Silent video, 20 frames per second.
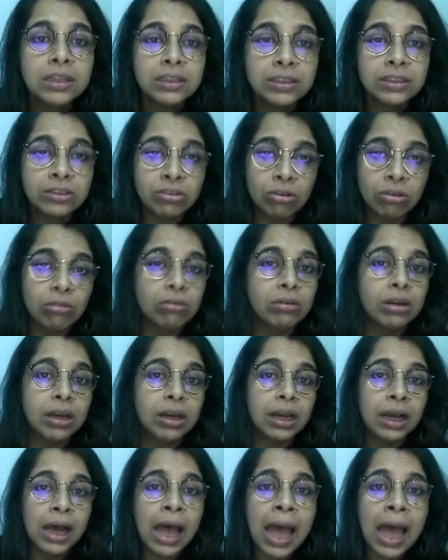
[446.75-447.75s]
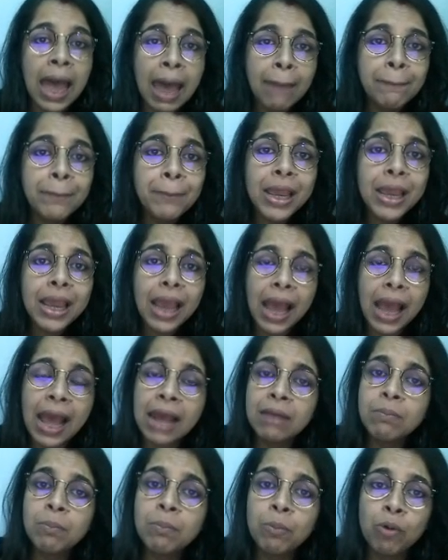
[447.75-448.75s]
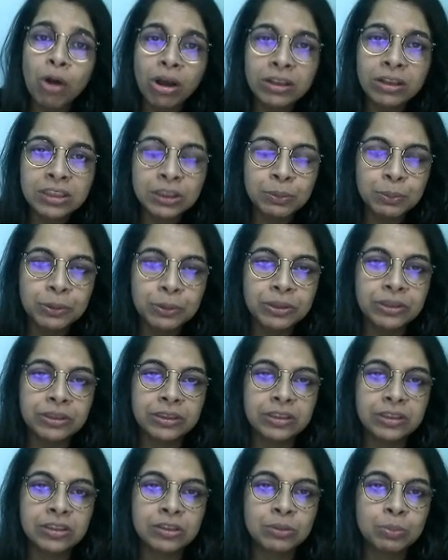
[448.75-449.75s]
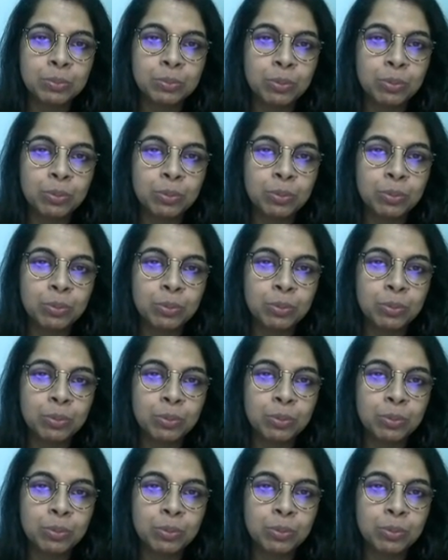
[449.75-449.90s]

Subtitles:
So, a happy and prosperous.